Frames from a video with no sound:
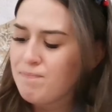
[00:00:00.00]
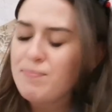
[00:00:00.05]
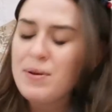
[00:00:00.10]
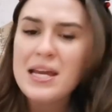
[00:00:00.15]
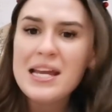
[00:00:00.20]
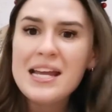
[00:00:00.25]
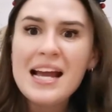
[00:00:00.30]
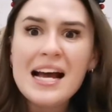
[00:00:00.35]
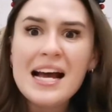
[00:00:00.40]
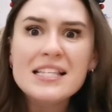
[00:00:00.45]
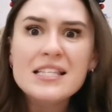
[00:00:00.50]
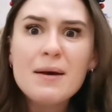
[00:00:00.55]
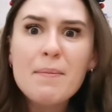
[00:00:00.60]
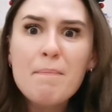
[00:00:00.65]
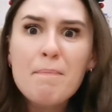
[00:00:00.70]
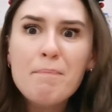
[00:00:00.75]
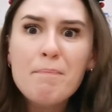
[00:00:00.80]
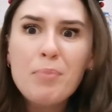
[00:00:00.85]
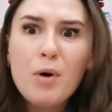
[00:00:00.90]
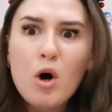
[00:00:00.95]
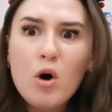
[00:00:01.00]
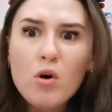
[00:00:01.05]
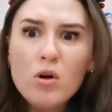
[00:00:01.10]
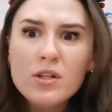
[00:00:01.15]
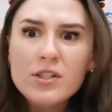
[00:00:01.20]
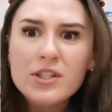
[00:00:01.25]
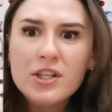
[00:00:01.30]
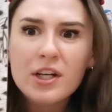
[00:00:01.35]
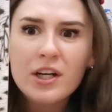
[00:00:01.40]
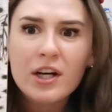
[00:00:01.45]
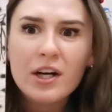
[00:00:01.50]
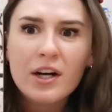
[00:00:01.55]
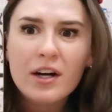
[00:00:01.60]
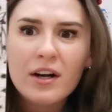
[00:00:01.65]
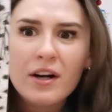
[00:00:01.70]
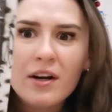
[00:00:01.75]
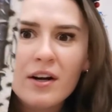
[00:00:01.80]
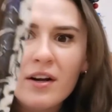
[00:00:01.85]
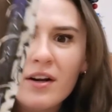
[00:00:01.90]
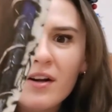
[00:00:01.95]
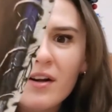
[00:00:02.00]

big as a boulder.